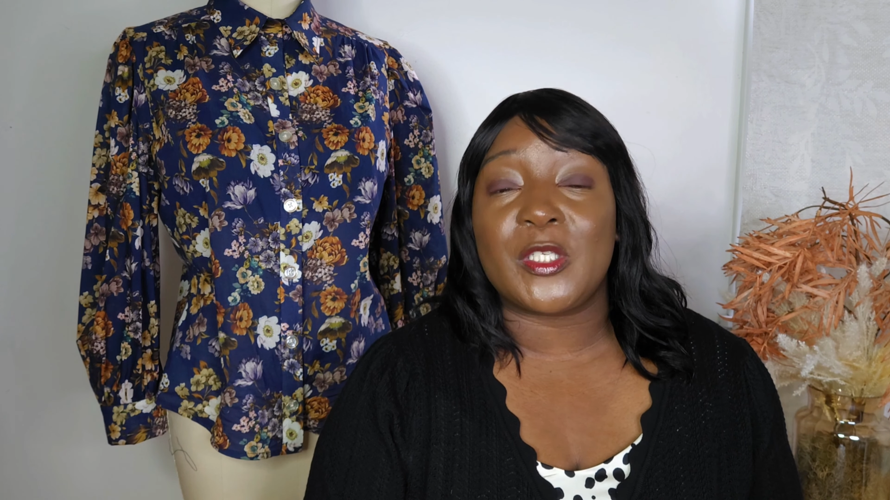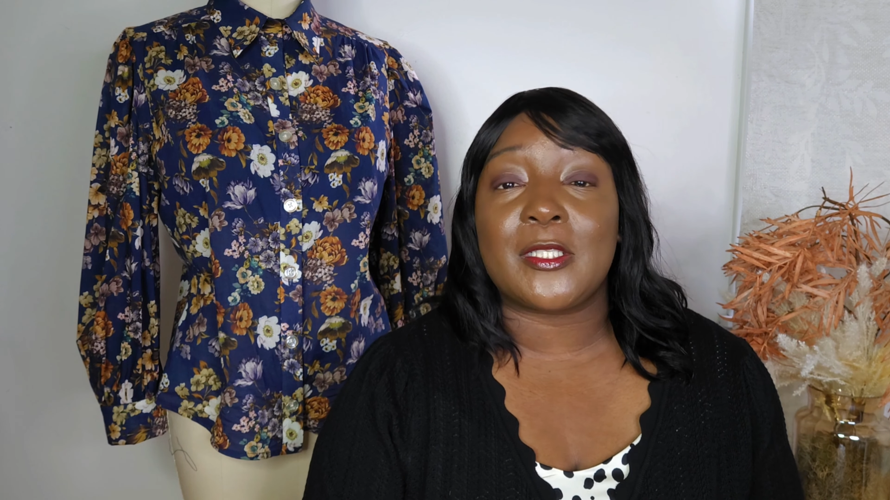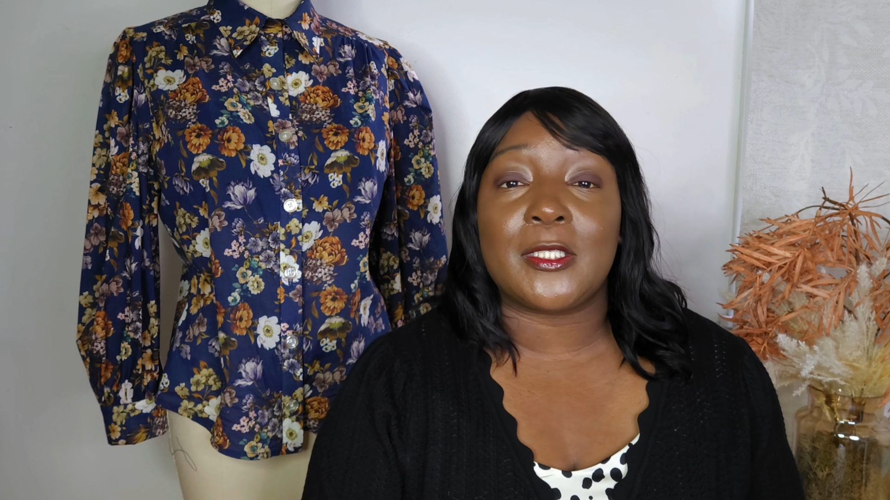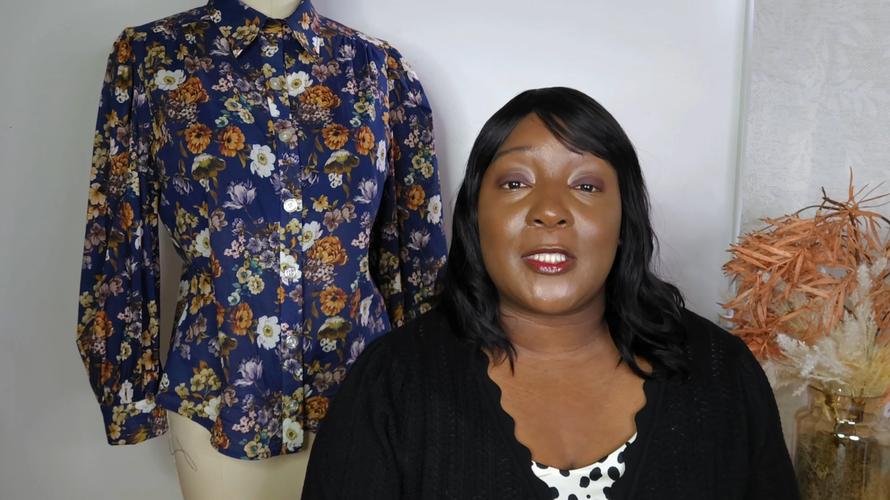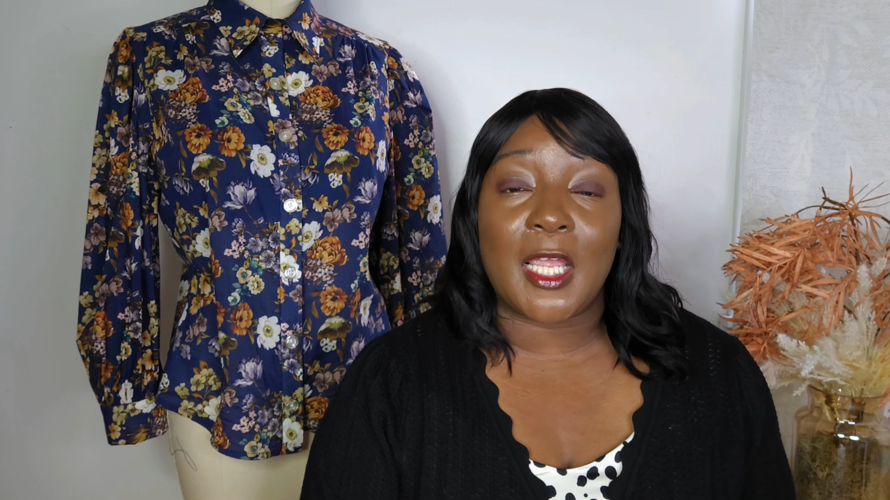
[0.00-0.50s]

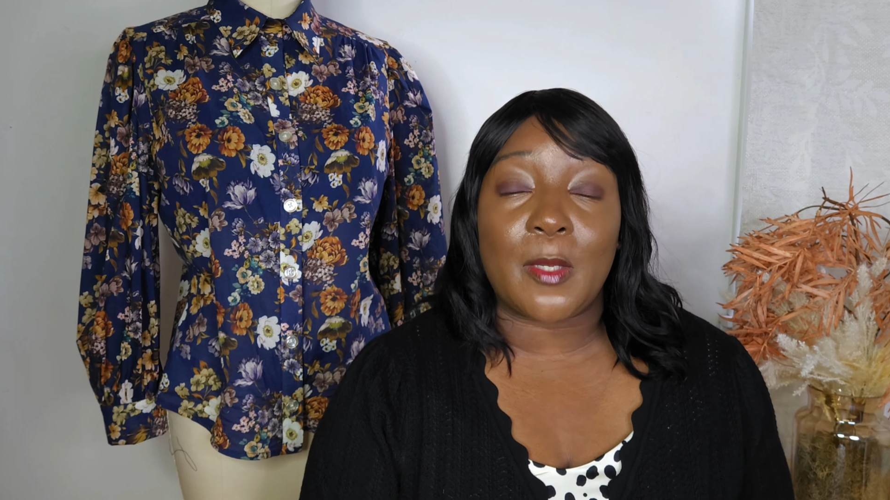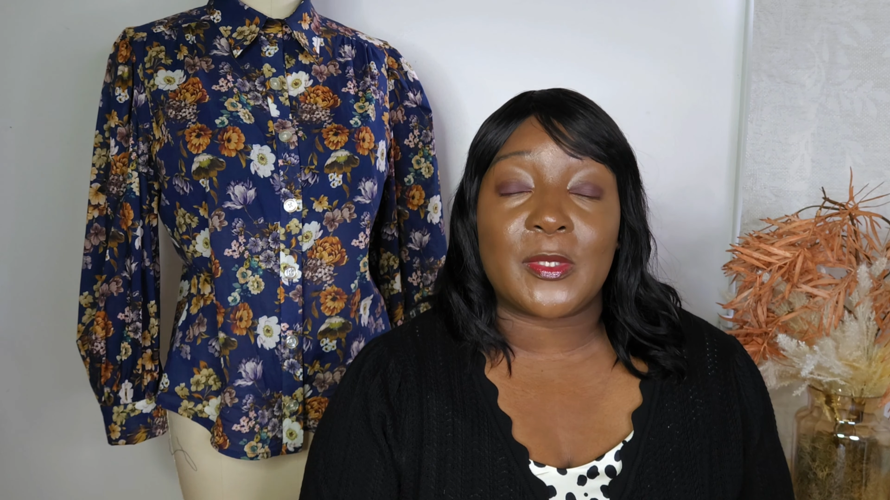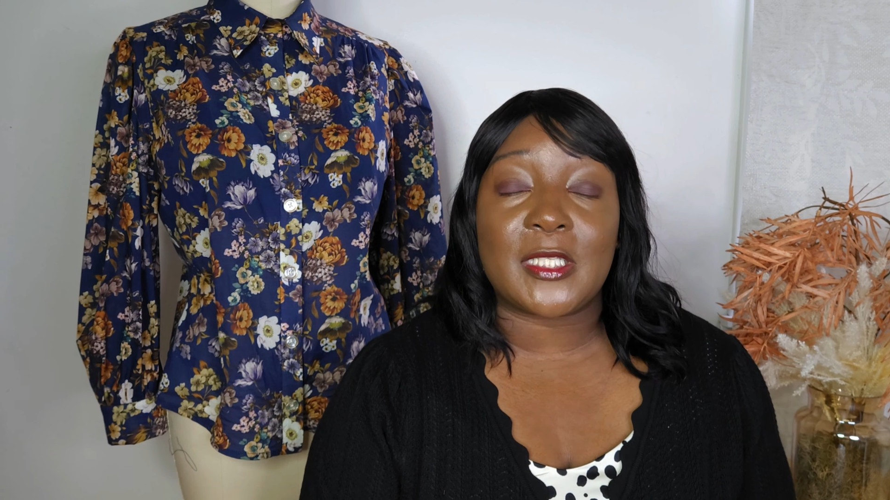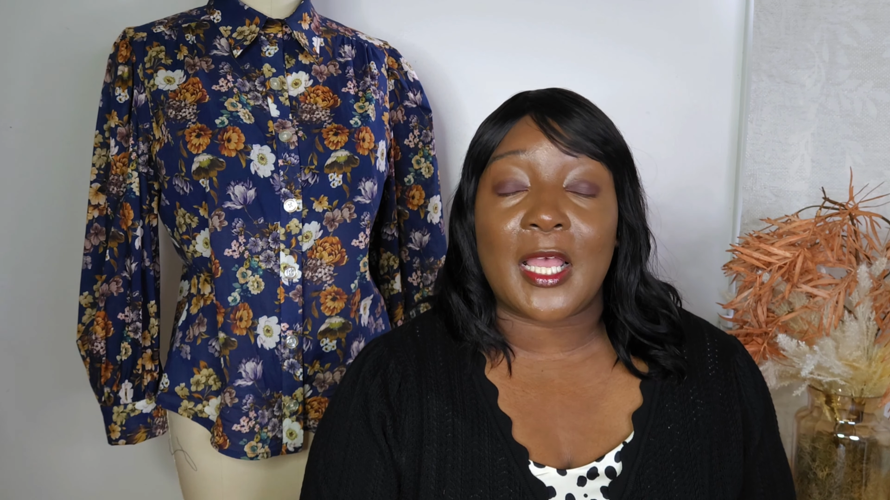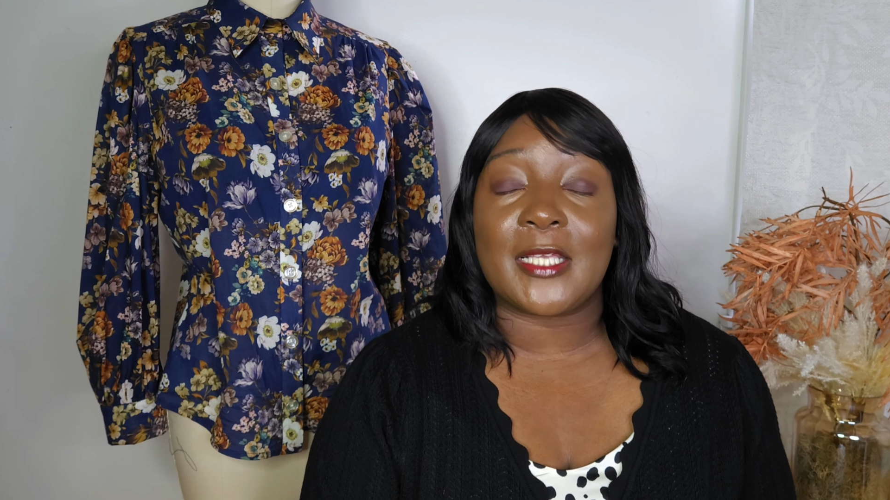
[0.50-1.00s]
was the
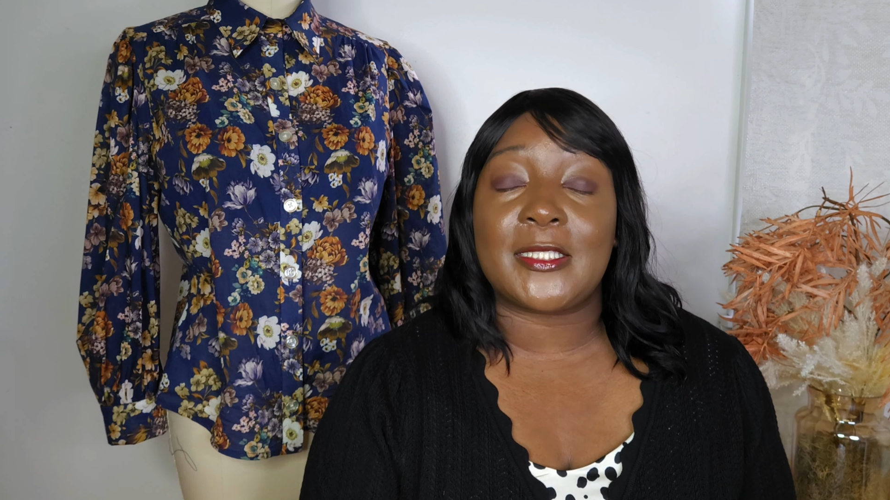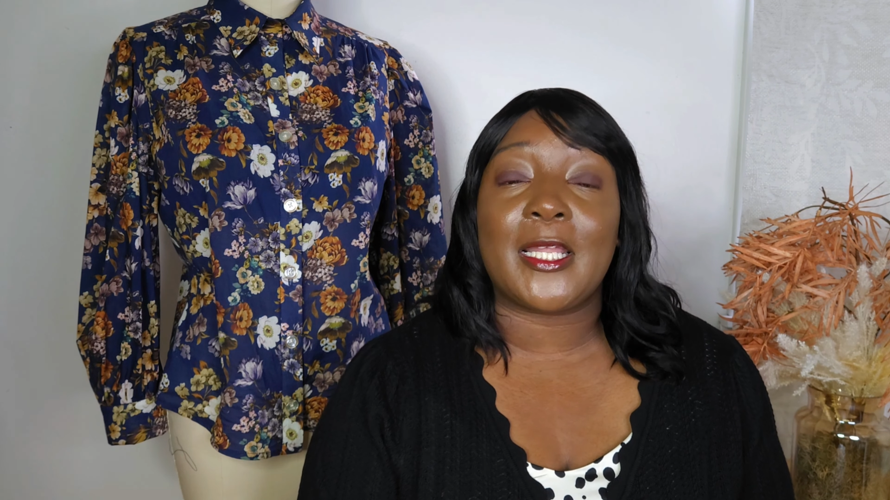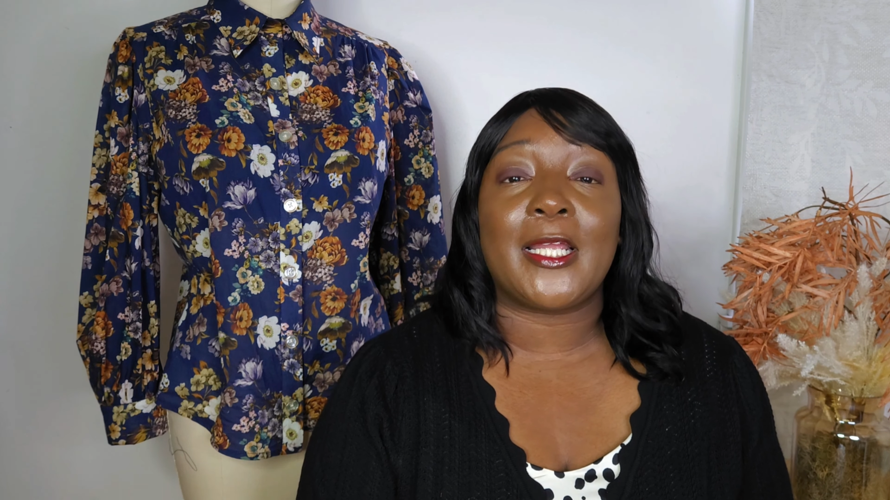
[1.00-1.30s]
same size that